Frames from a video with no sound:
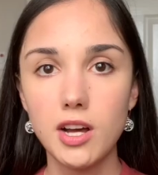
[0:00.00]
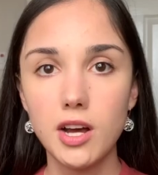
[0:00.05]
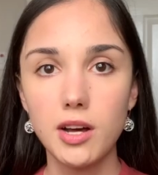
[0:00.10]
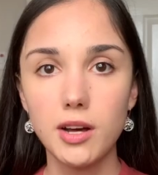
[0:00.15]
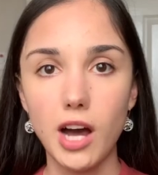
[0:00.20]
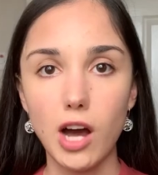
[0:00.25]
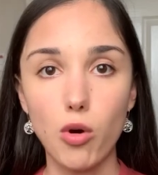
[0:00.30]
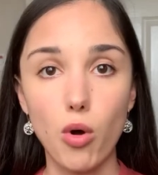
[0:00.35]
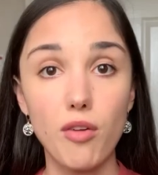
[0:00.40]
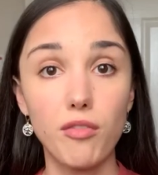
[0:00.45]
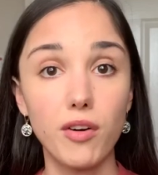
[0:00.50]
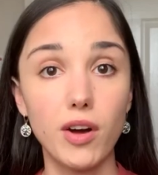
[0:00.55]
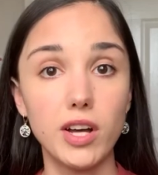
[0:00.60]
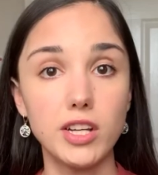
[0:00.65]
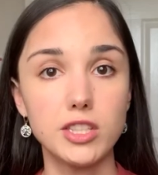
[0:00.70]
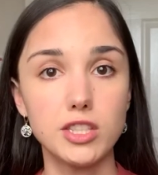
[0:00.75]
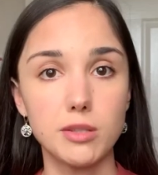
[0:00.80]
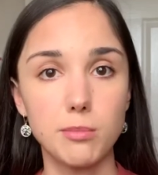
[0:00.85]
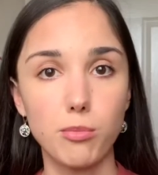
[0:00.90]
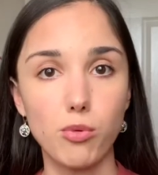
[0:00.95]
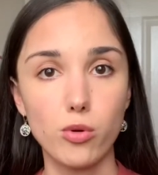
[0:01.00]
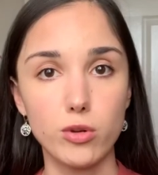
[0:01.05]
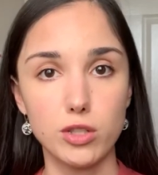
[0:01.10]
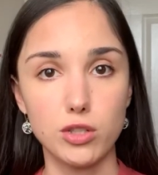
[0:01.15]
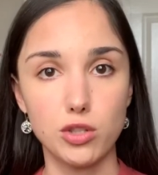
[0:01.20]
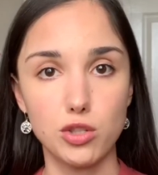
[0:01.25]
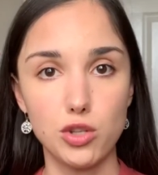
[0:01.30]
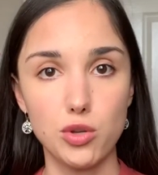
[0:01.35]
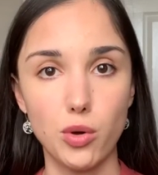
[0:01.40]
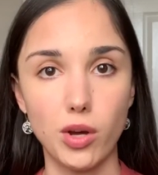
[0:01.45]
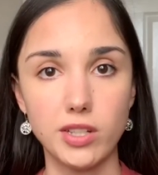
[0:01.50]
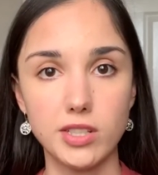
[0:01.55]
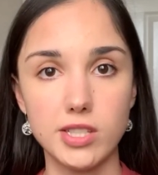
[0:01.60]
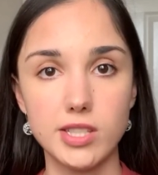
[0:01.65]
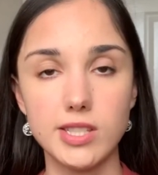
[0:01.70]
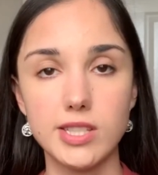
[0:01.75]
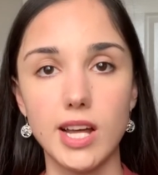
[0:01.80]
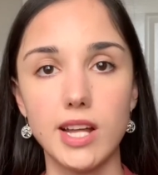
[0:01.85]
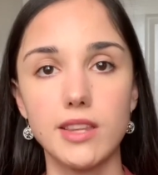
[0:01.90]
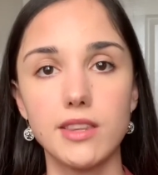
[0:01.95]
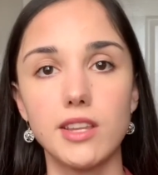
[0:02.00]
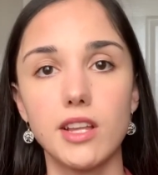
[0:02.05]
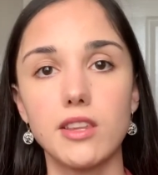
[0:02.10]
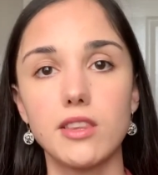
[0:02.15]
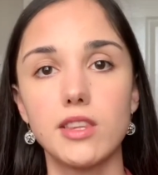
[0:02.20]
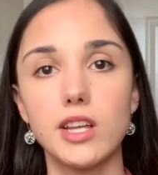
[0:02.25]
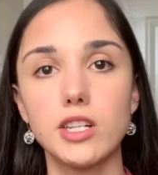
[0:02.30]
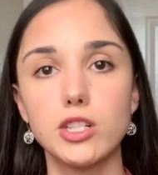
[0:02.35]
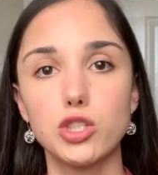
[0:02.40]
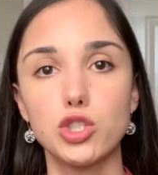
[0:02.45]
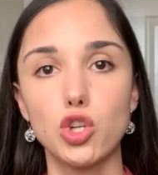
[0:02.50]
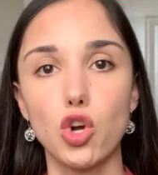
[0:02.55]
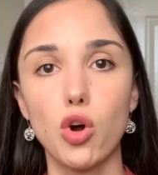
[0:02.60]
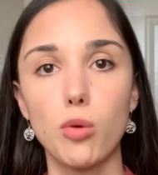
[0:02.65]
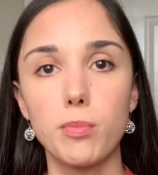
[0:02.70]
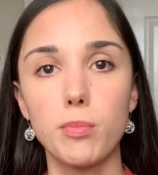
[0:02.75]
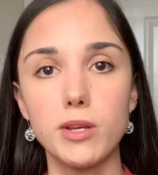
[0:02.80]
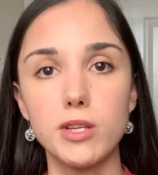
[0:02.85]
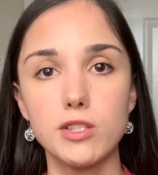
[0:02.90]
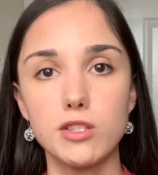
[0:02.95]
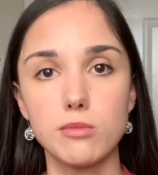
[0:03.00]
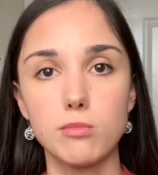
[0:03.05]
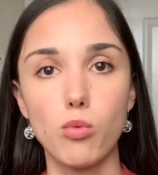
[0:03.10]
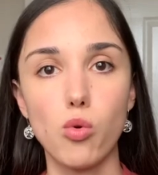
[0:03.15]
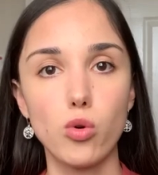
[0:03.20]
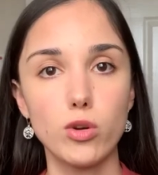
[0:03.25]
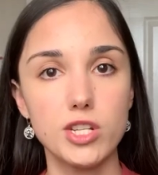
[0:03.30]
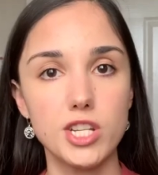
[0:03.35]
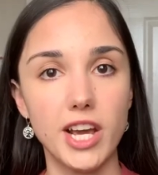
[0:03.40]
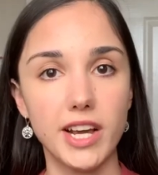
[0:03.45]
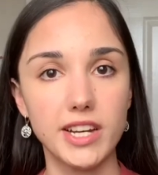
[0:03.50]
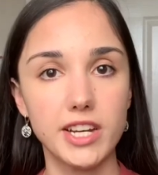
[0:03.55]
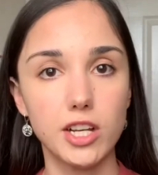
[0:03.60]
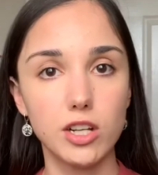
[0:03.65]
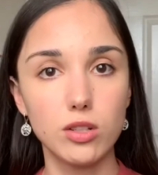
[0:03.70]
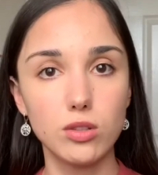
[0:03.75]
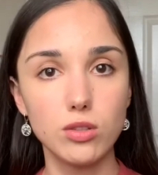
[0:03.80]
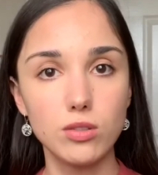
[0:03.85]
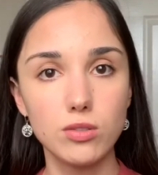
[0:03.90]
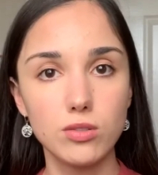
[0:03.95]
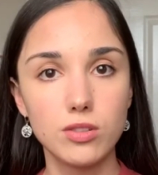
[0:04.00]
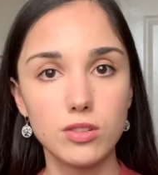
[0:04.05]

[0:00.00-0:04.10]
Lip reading: However, it's important to understand that that job is more technical.